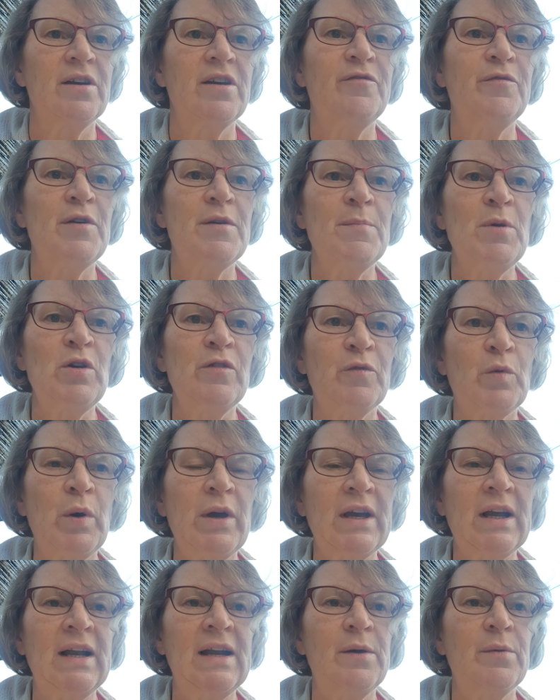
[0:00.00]
If we move
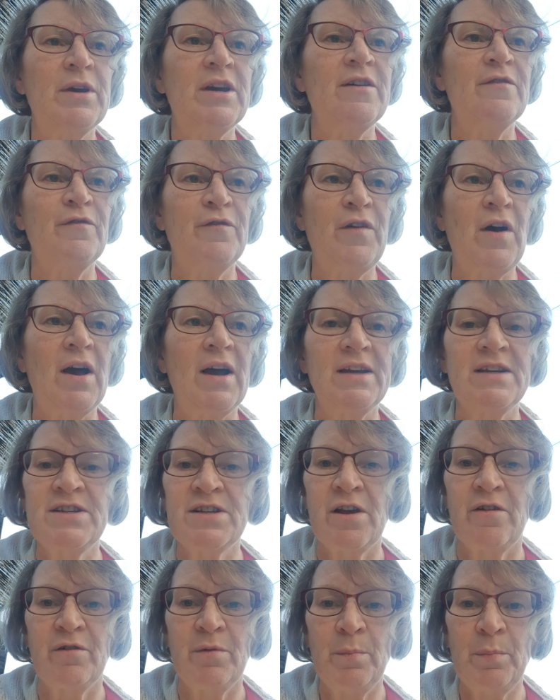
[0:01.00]
quickly, we can find
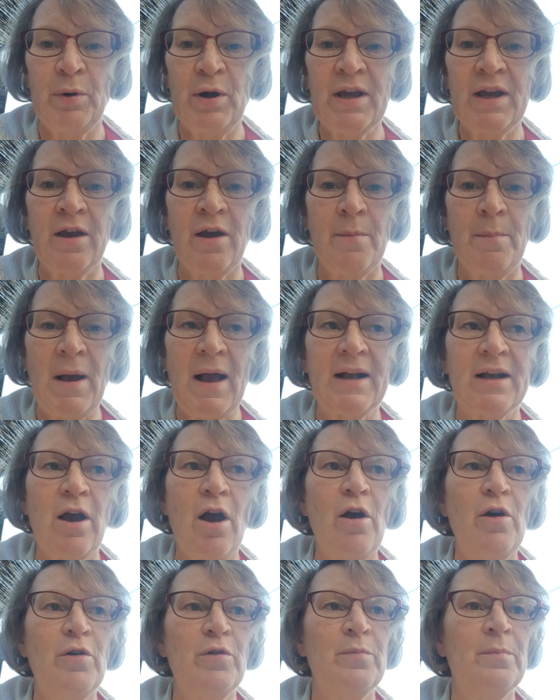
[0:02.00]
her and bring her back
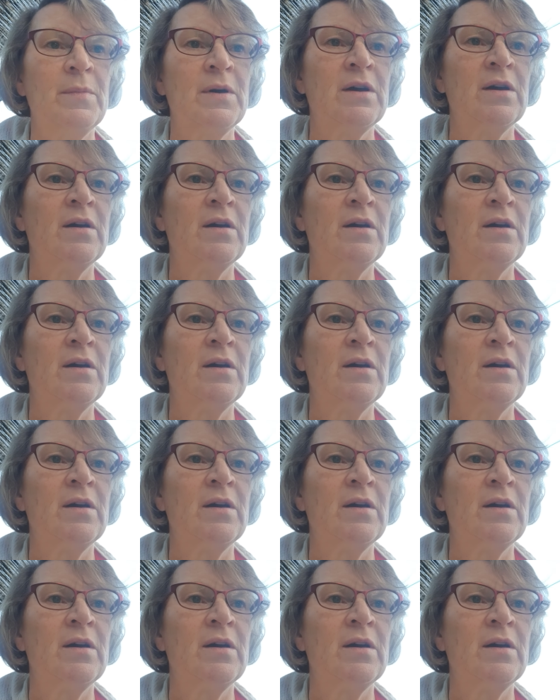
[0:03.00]
home.